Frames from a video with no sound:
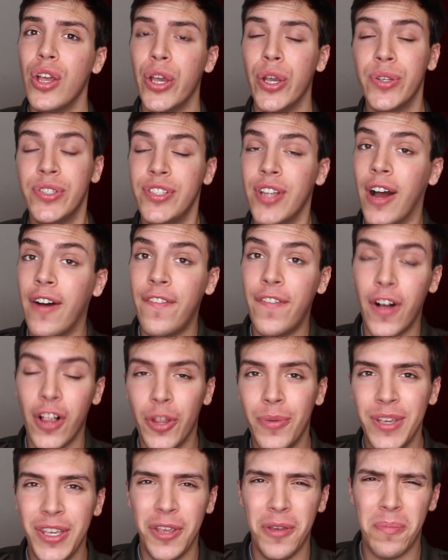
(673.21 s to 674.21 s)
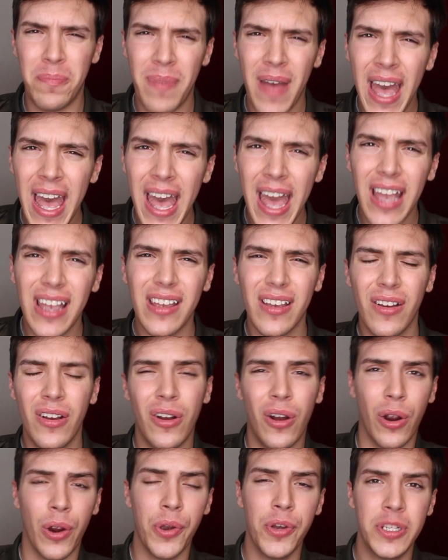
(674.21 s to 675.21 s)
who's not following you back,
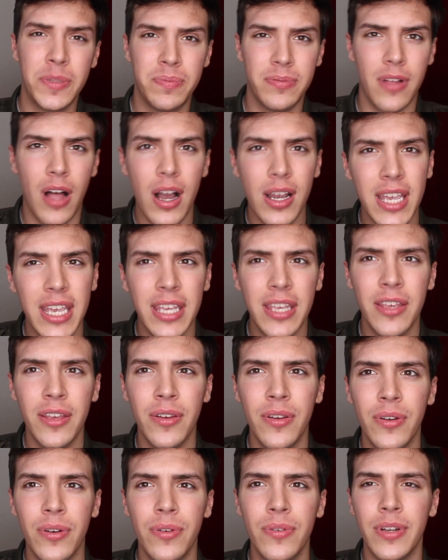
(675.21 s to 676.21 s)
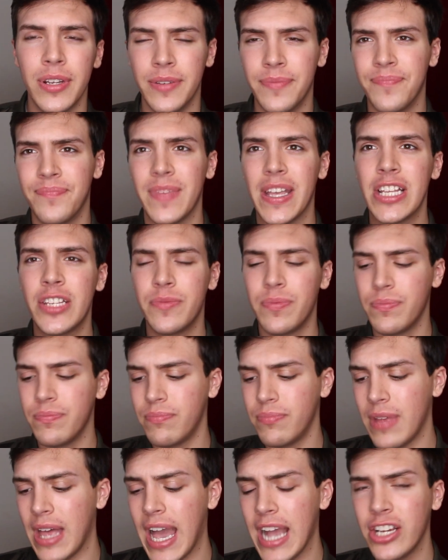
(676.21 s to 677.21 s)
or who's blocking you, and it's
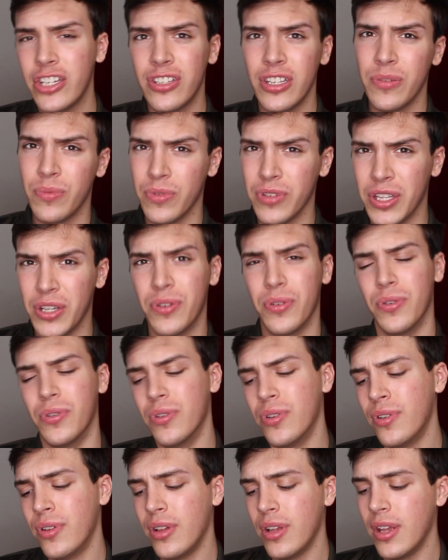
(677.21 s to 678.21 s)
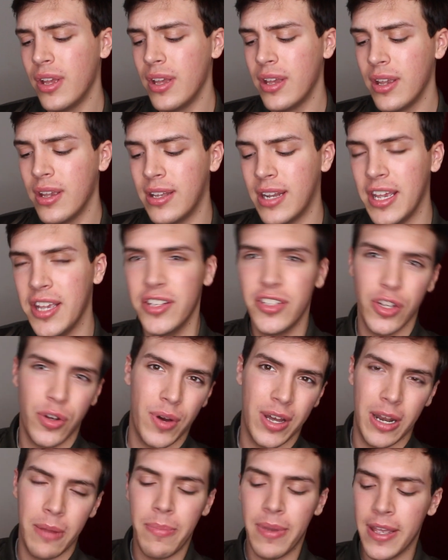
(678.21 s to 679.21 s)
actually really cool, and I use it
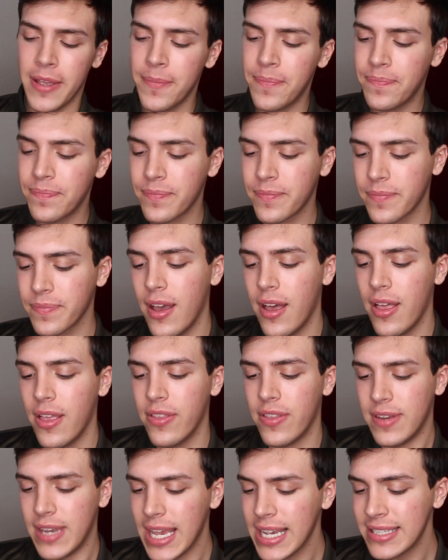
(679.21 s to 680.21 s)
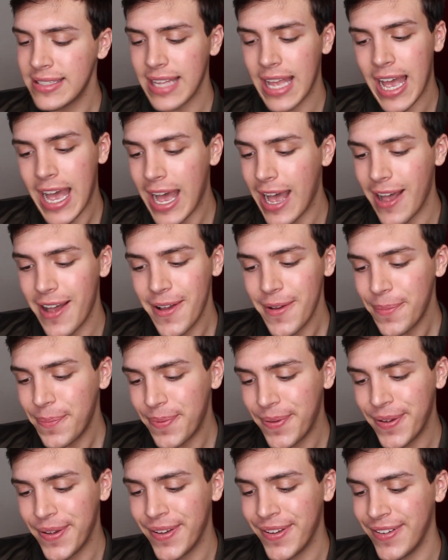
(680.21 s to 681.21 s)
quite a bit. The next
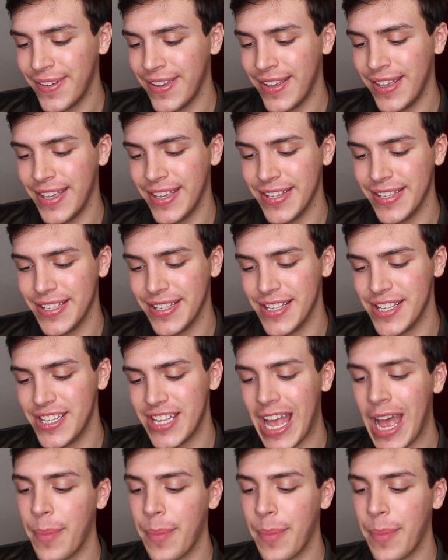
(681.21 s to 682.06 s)
app is